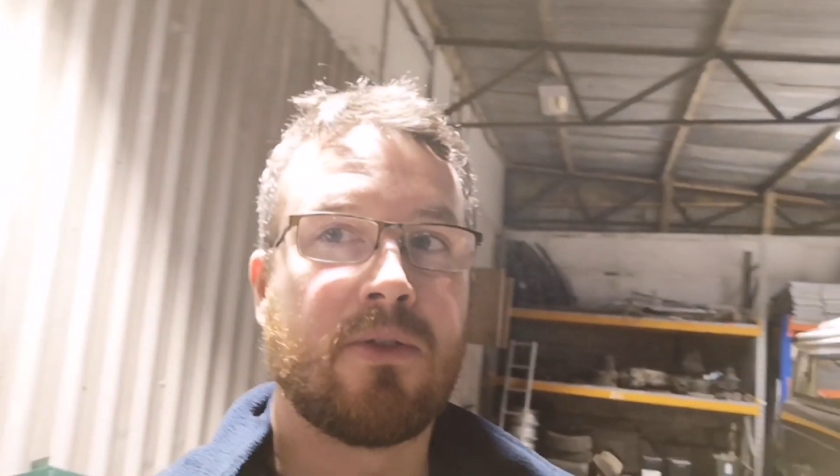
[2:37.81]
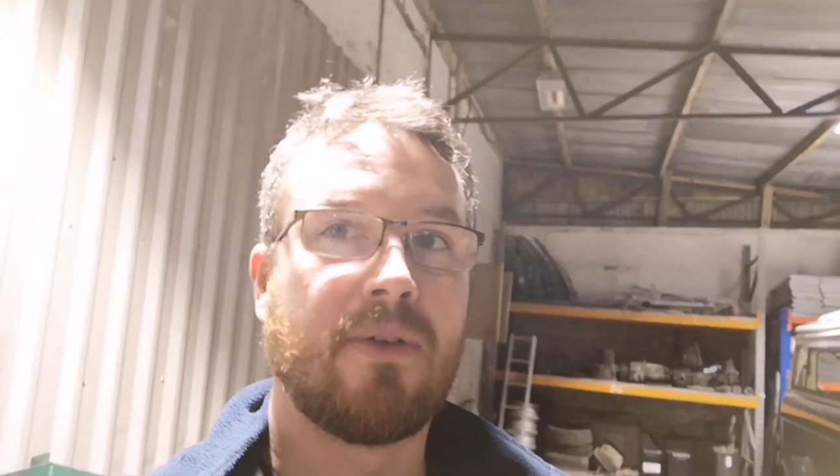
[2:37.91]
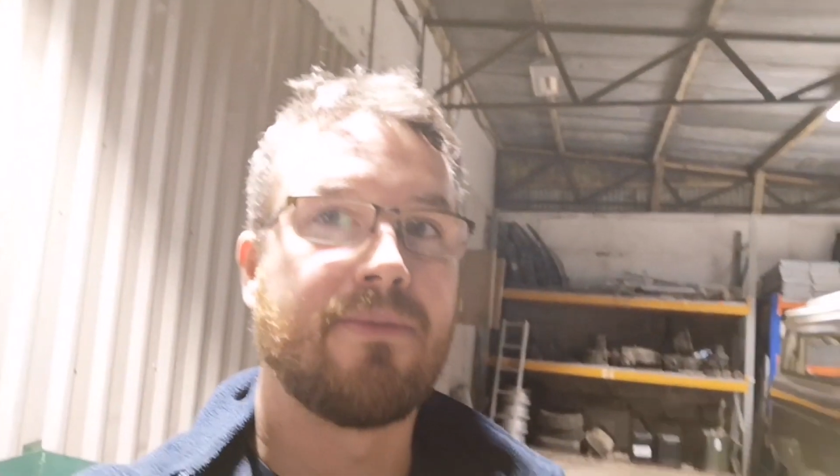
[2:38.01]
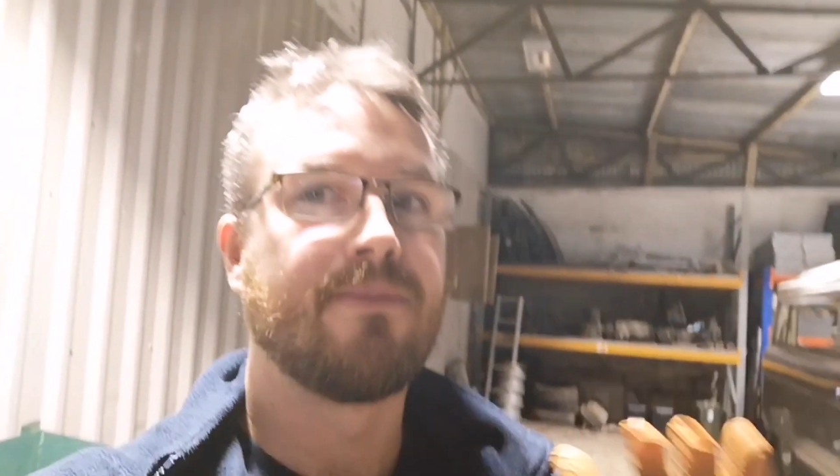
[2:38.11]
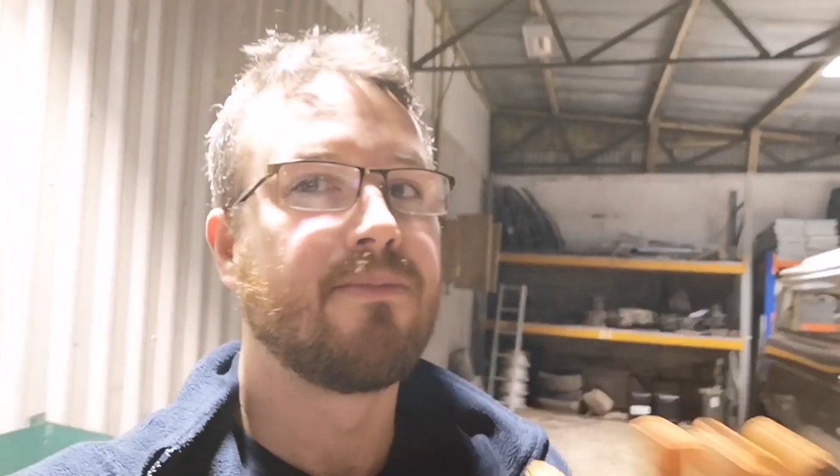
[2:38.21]
So
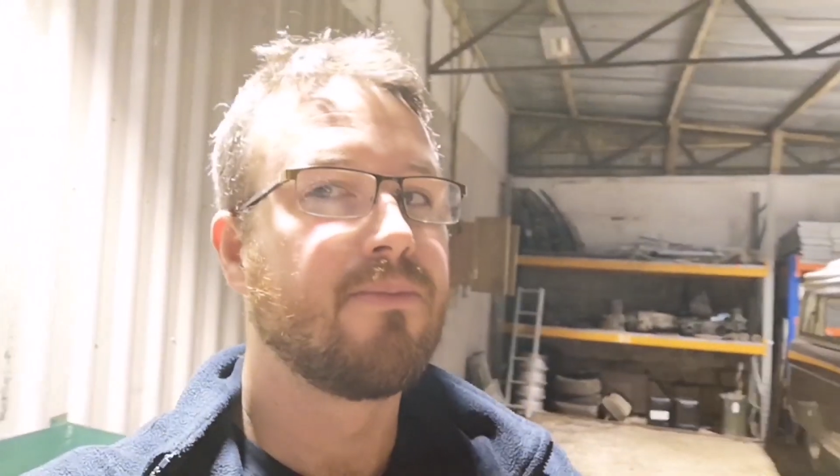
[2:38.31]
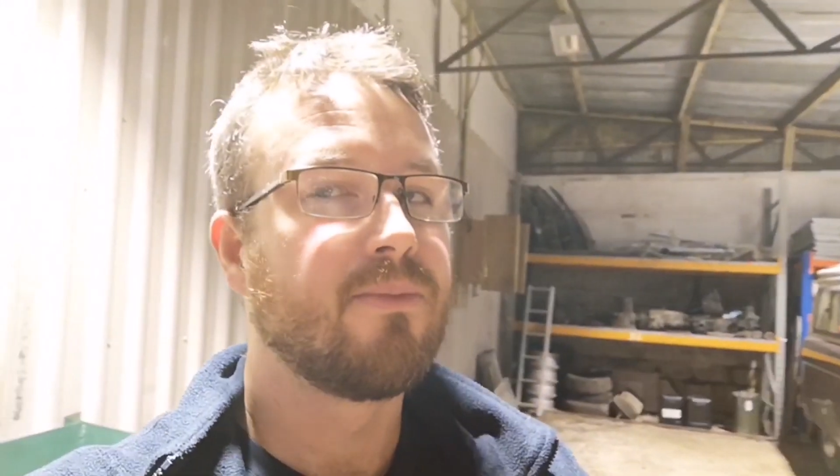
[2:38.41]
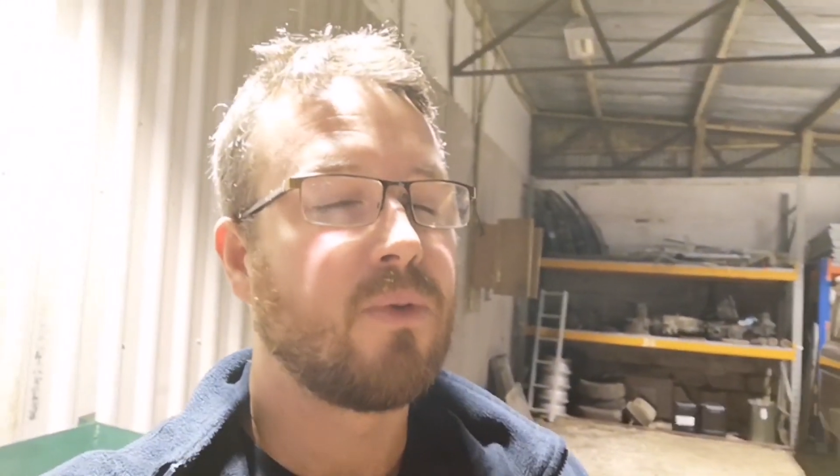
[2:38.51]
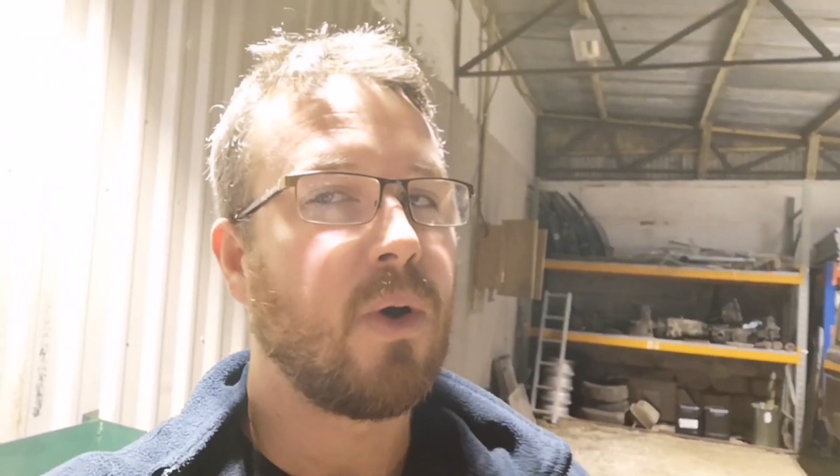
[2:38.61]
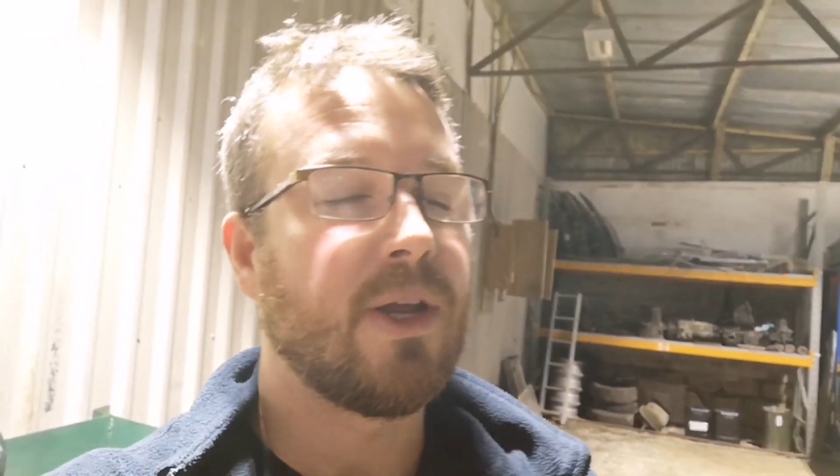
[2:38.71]
I've
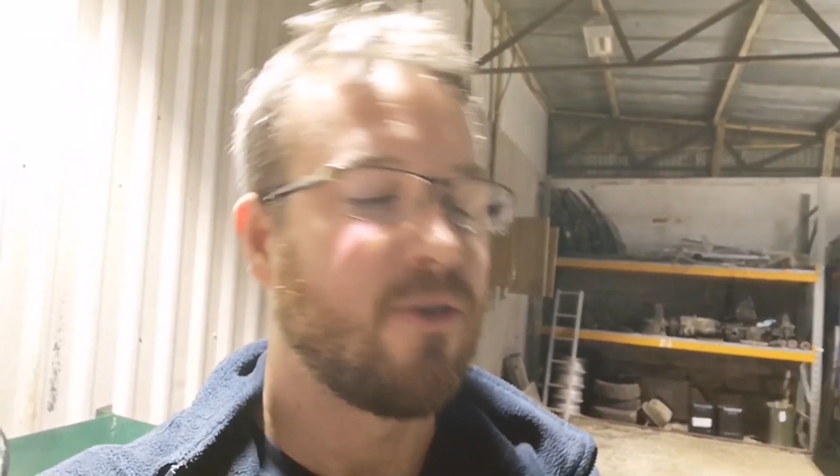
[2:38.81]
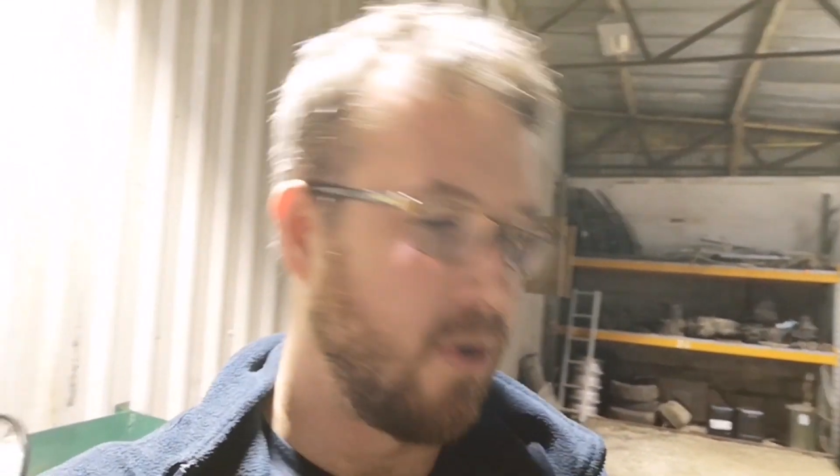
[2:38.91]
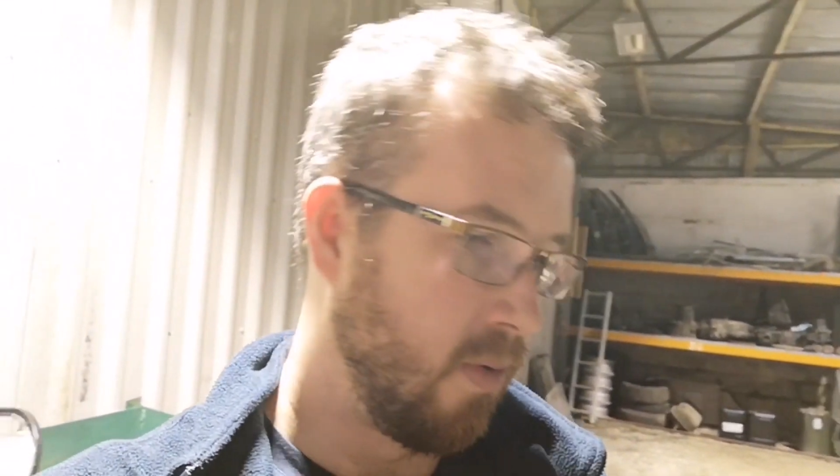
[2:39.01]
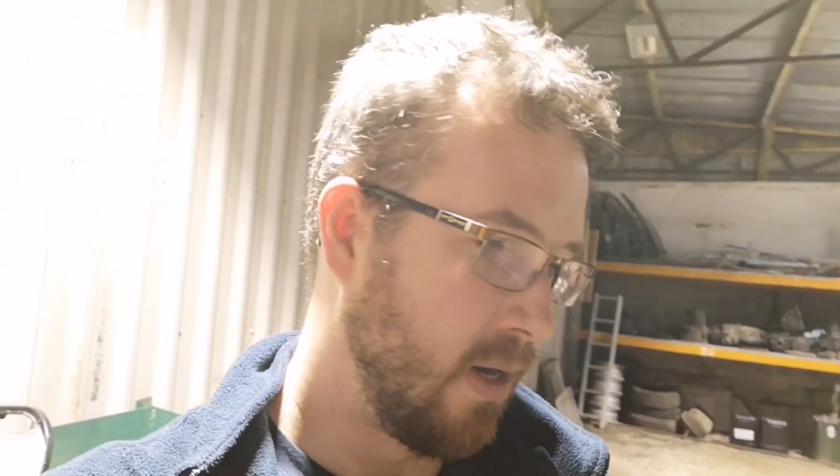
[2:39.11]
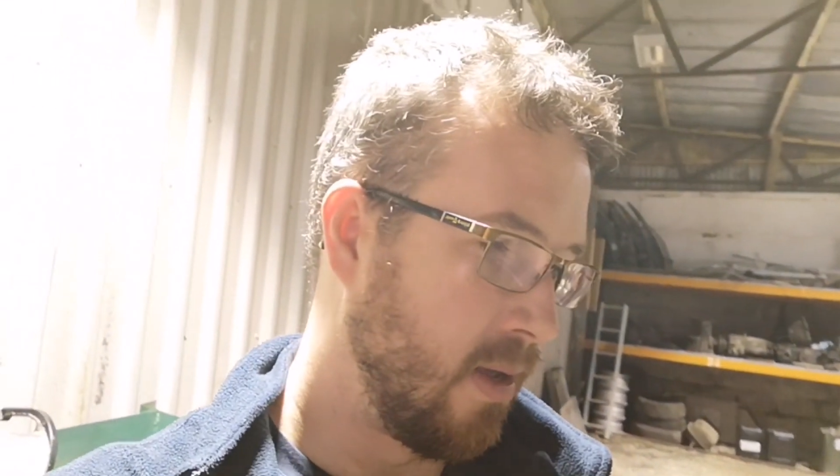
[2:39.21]
quite
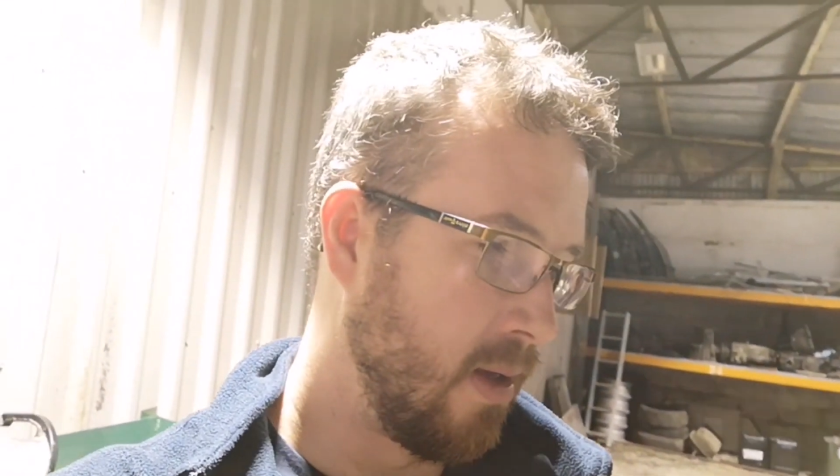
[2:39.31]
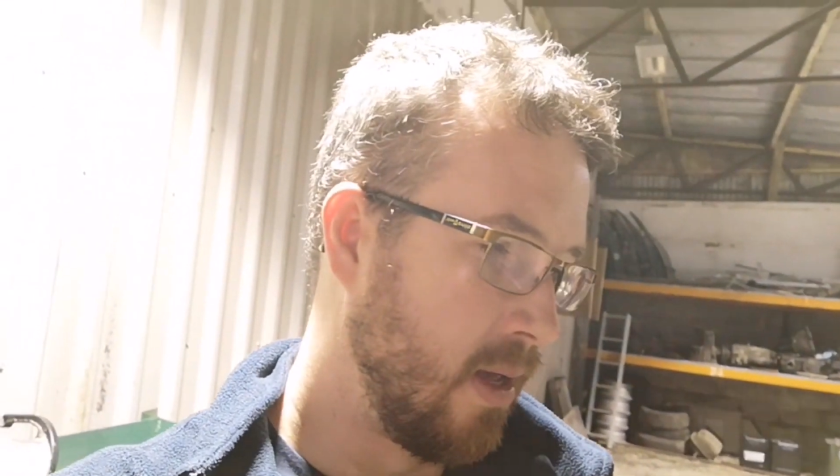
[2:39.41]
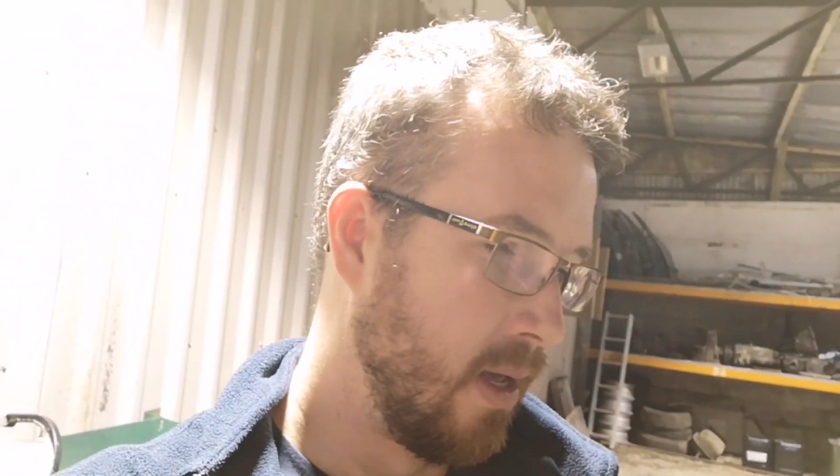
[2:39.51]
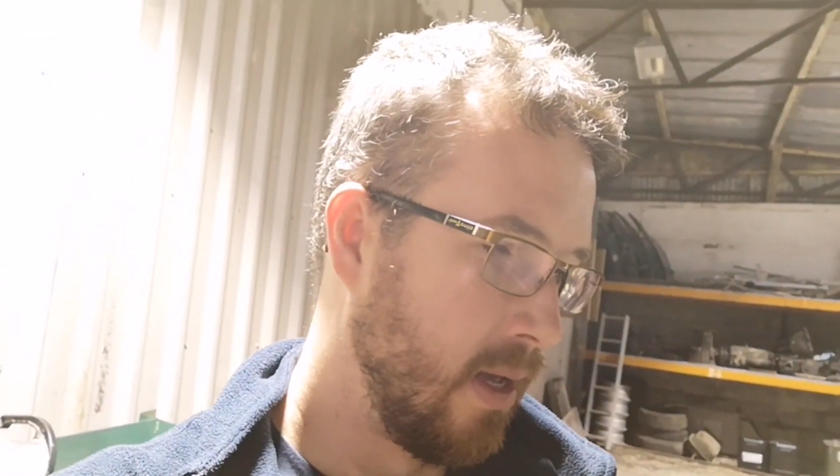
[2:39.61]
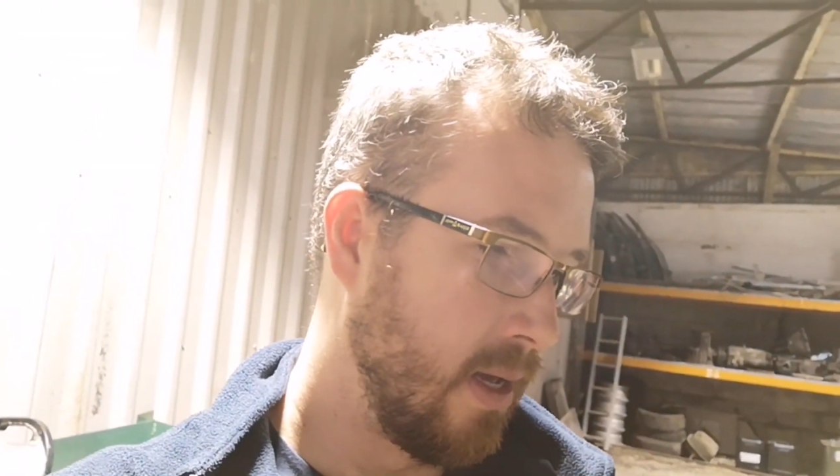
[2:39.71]
crudely
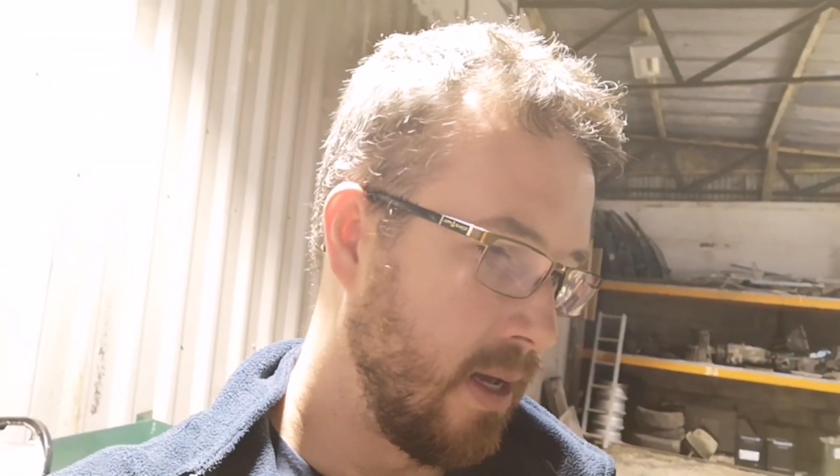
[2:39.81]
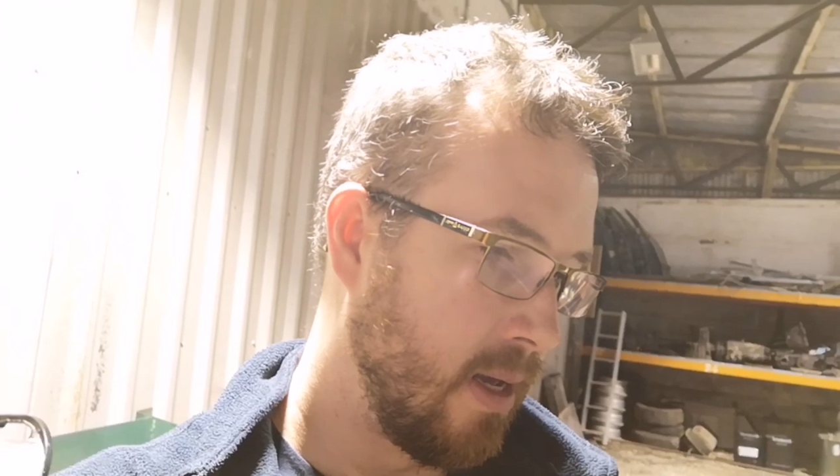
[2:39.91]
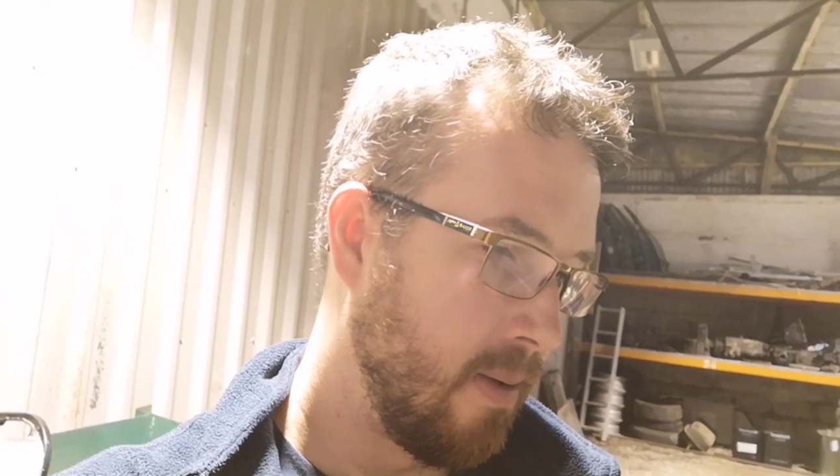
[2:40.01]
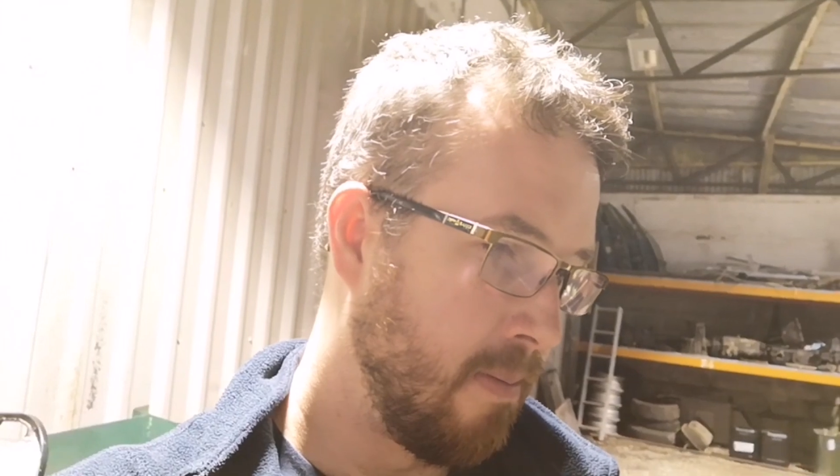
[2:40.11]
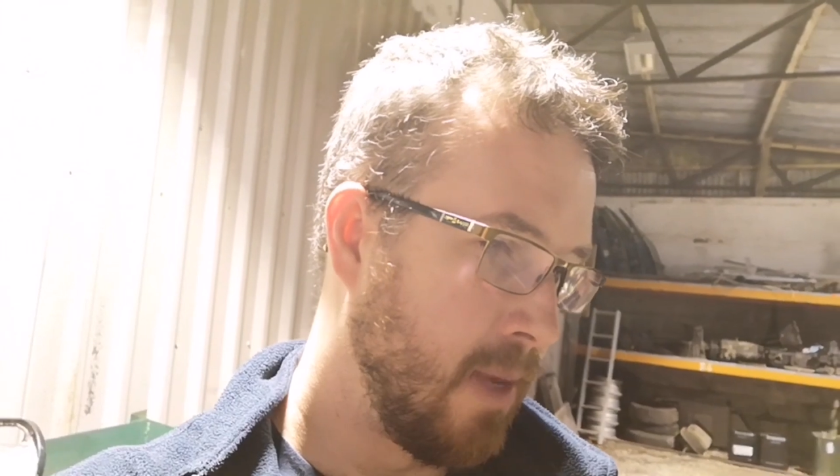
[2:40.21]
uh,